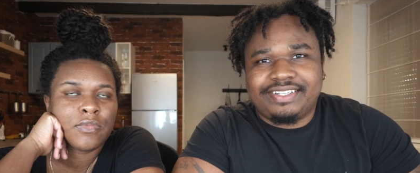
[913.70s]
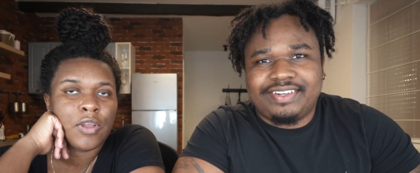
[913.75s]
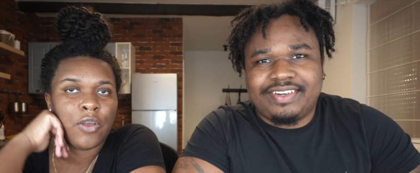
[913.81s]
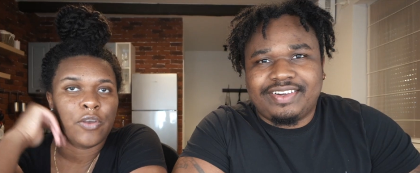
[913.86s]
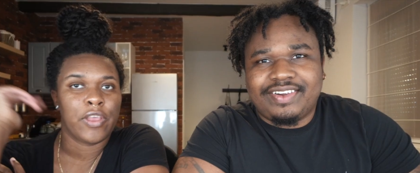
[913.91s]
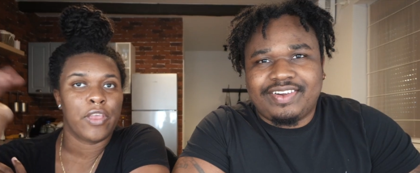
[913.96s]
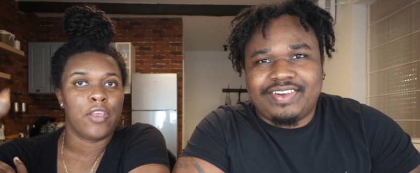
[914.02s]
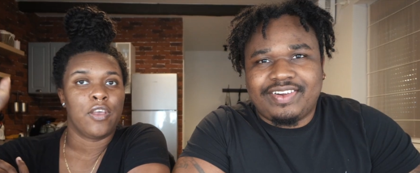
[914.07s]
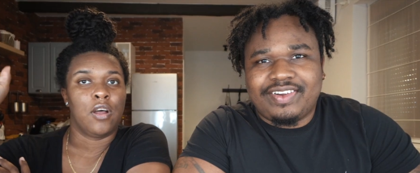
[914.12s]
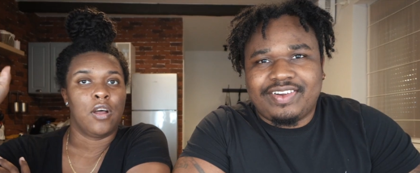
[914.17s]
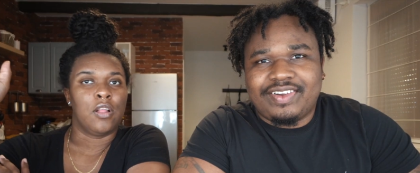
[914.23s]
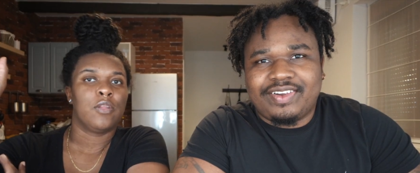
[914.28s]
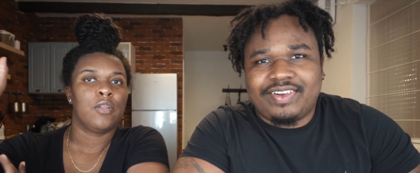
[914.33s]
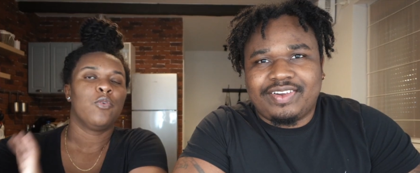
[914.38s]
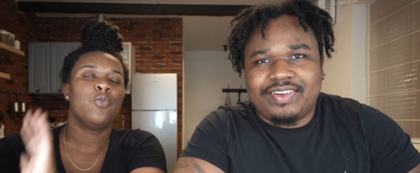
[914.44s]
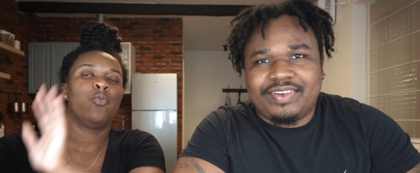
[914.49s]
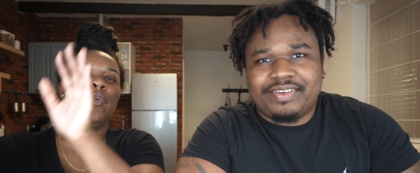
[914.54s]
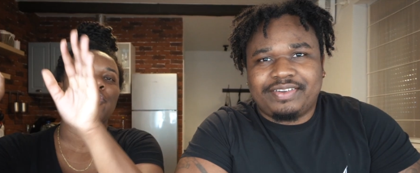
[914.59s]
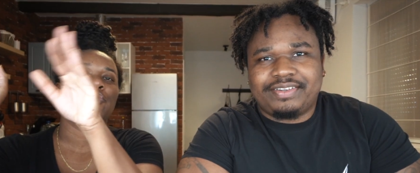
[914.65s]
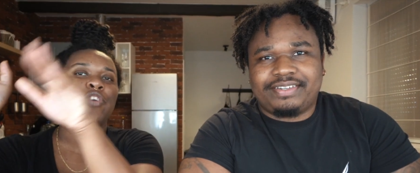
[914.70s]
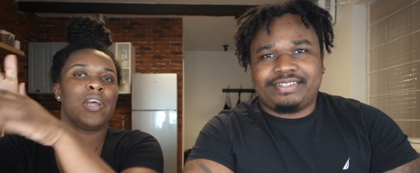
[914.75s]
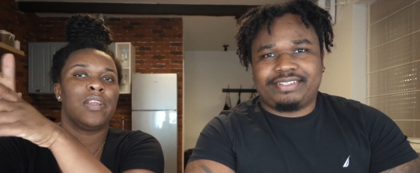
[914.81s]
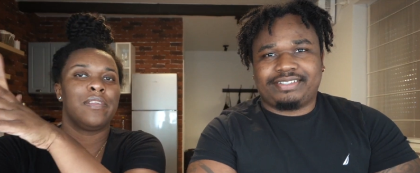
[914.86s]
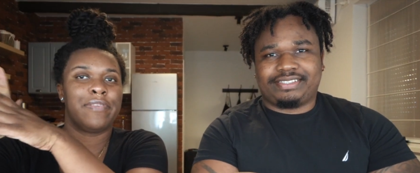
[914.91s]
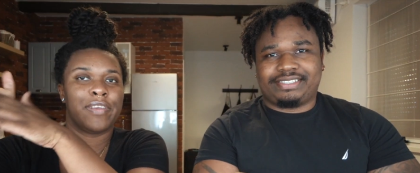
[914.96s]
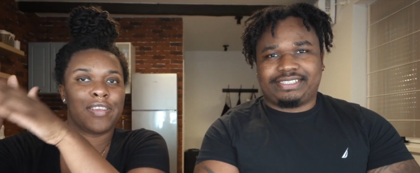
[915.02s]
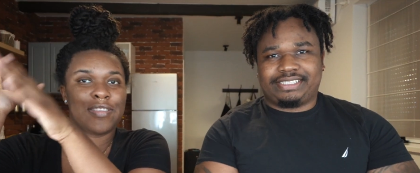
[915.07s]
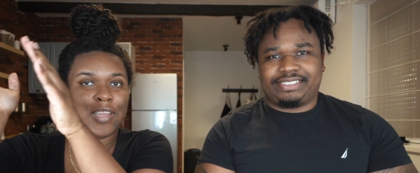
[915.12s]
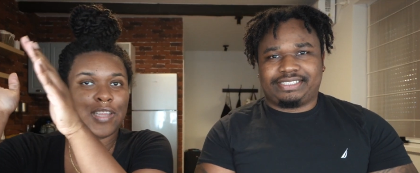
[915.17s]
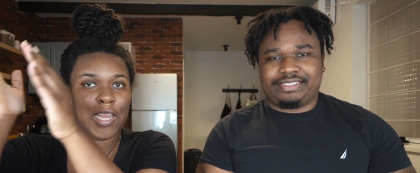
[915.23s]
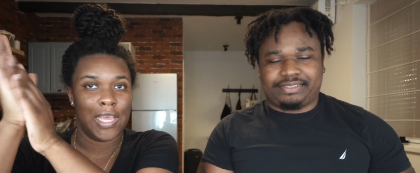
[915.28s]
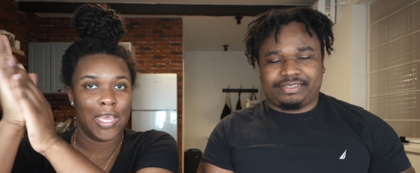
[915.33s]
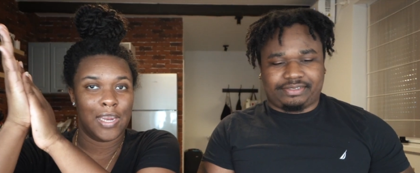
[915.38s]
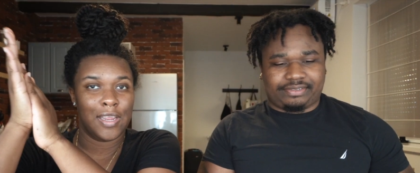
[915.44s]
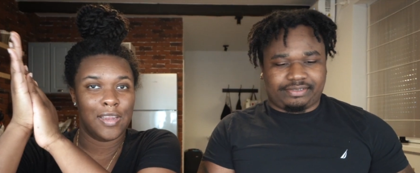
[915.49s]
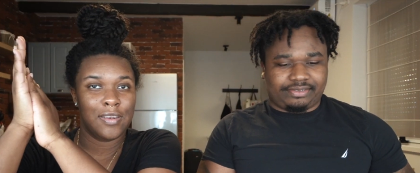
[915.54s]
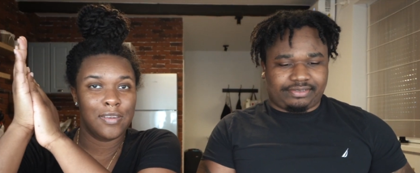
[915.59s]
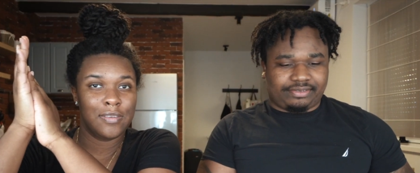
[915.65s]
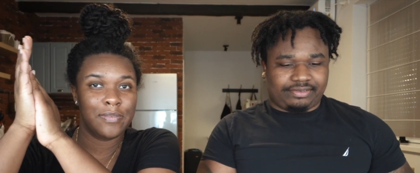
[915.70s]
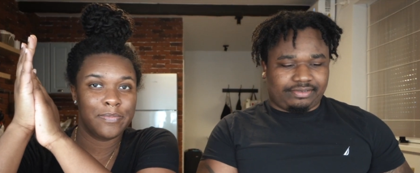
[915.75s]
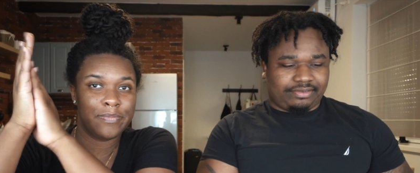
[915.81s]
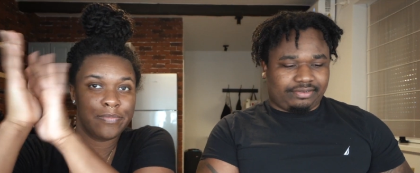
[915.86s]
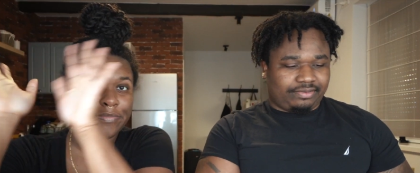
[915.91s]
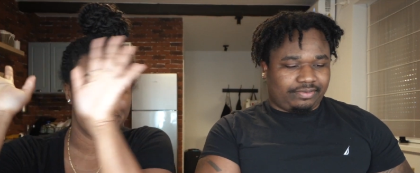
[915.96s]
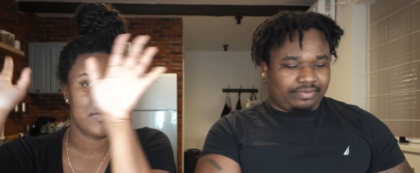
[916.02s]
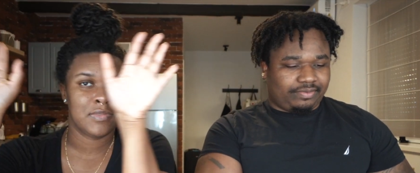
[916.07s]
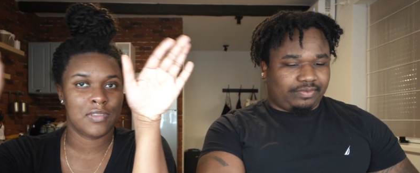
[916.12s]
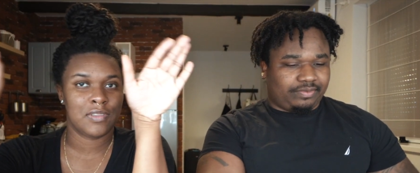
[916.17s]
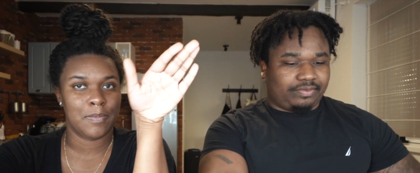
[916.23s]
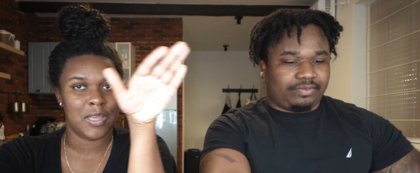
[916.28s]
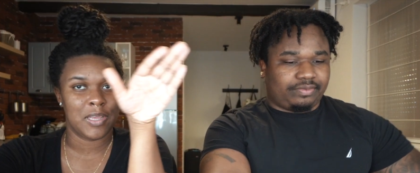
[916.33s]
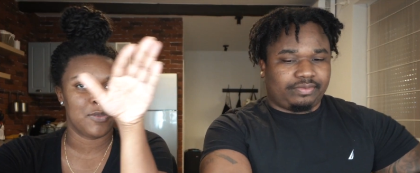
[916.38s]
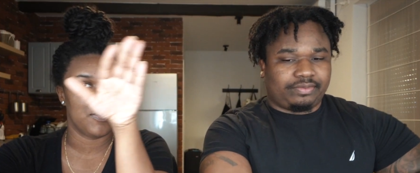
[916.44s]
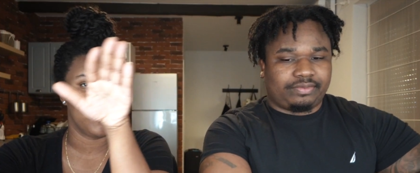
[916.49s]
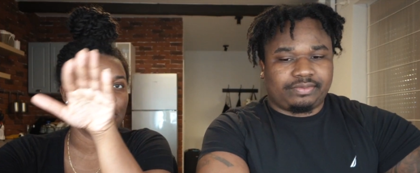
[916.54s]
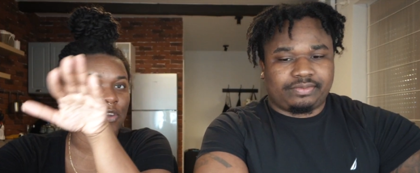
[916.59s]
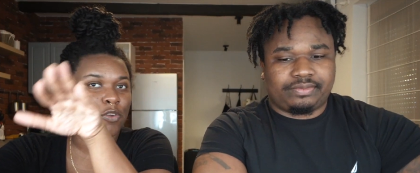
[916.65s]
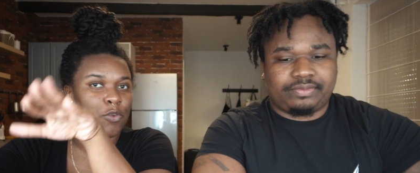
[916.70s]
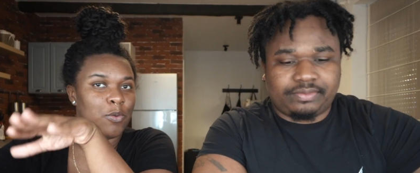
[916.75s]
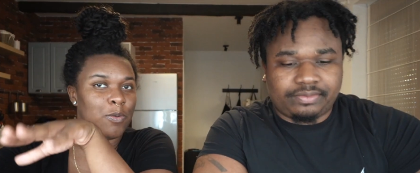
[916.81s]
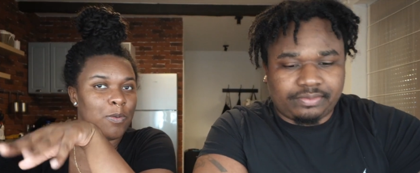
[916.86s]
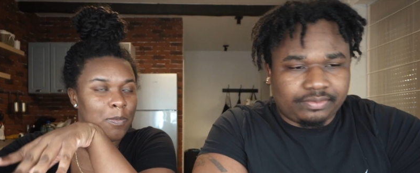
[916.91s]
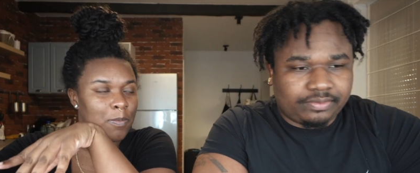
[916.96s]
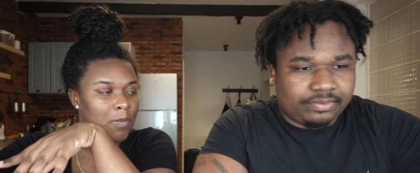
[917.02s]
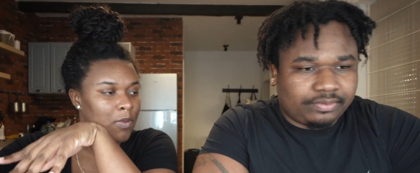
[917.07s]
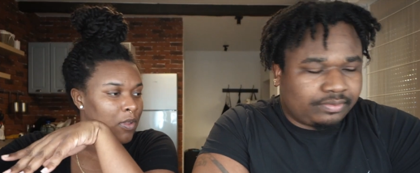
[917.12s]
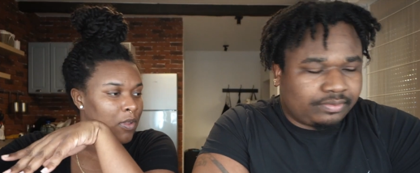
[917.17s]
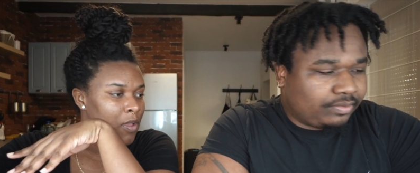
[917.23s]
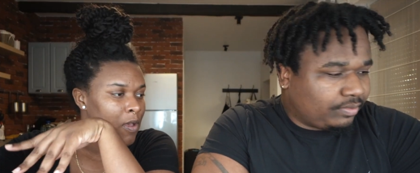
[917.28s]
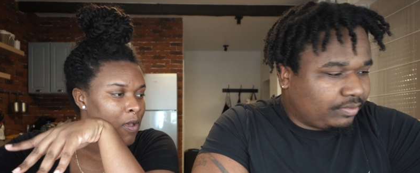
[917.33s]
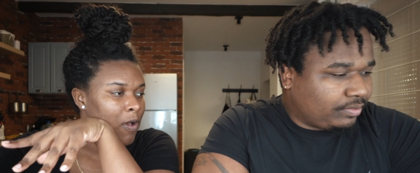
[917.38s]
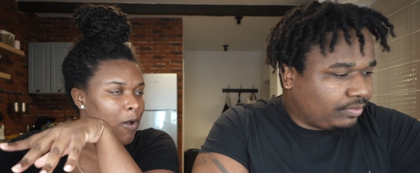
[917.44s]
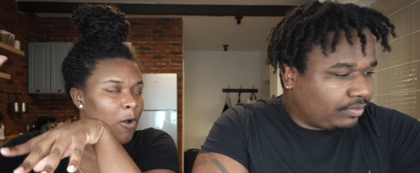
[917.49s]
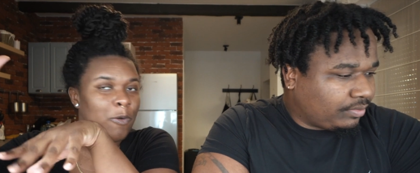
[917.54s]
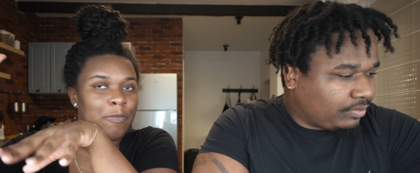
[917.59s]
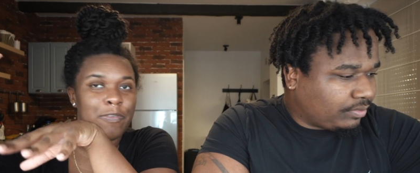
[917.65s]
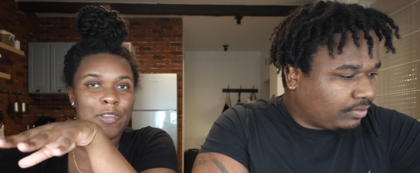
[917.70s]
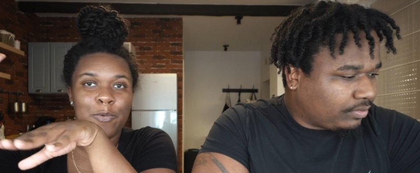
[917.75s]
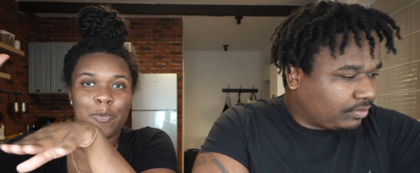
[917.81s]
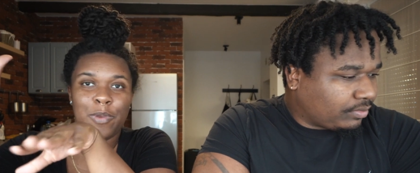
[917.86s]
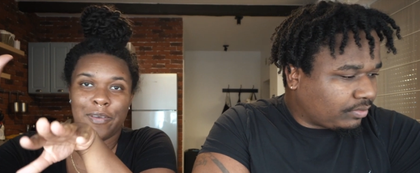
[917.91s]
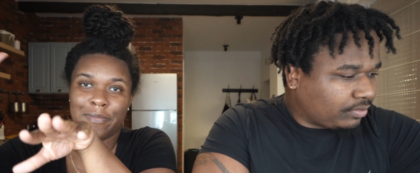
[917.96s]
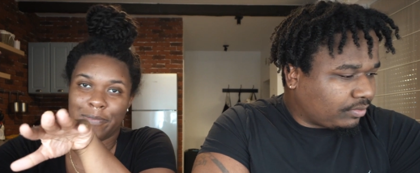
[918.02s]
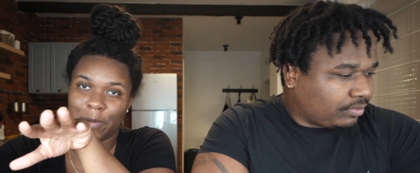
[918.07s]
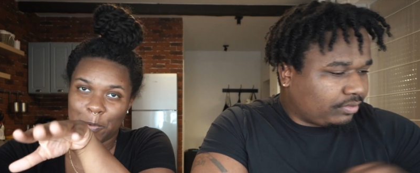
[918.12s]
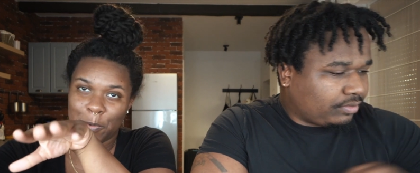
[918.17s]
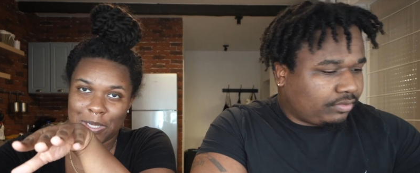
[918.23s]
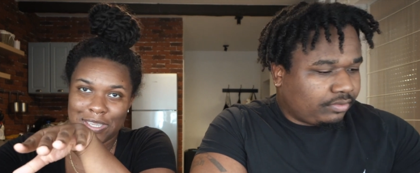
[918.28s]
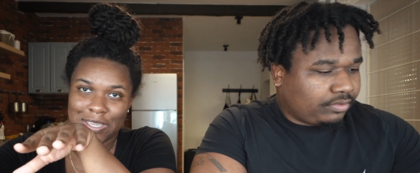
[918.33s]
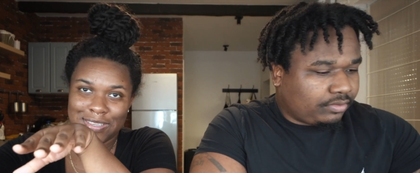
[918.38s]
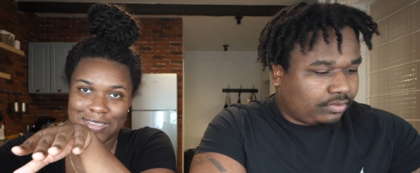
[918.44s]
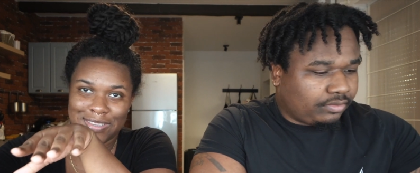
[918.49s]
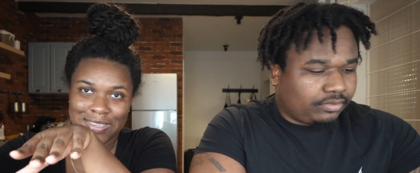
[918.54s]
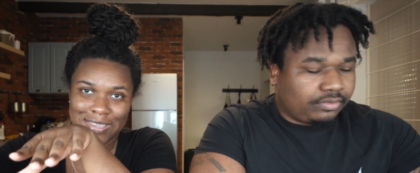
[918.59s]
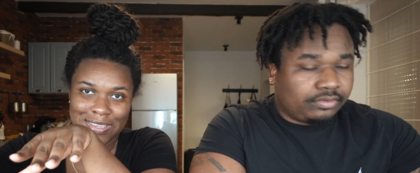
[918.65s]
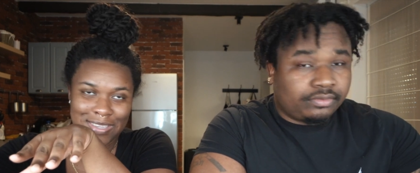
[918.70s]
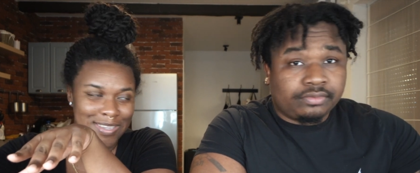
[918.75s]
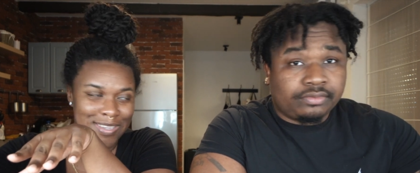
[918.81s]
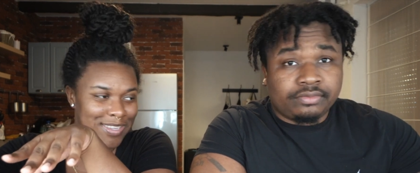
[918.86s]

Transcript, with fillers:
Speaker 1: Okay, y'all. We tried to fix the lighting. It's the best we could do. Hopefully we in focus.